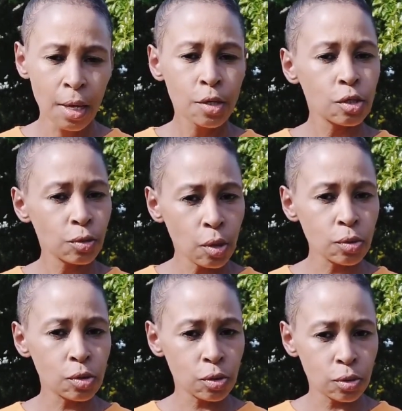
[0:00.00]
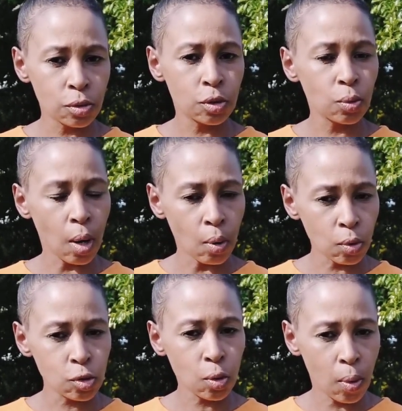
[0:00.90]
So those two are
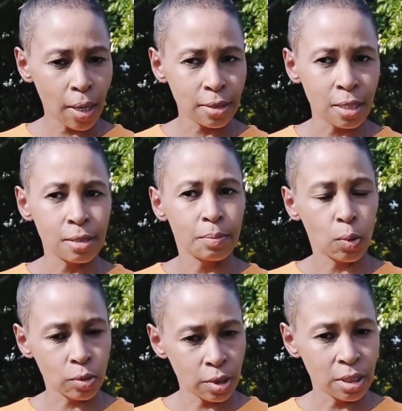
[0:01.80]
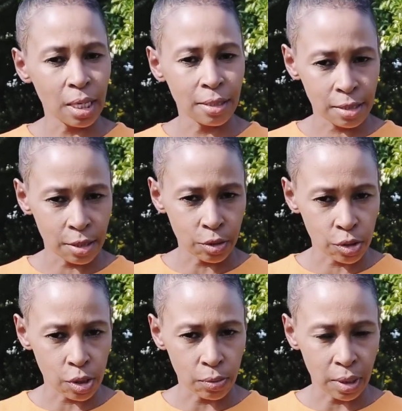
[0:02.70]
also quite as important as
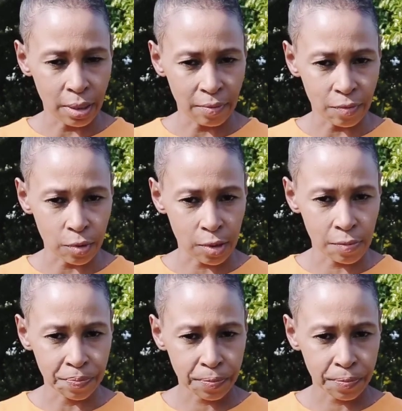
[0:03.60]
serotonin levels.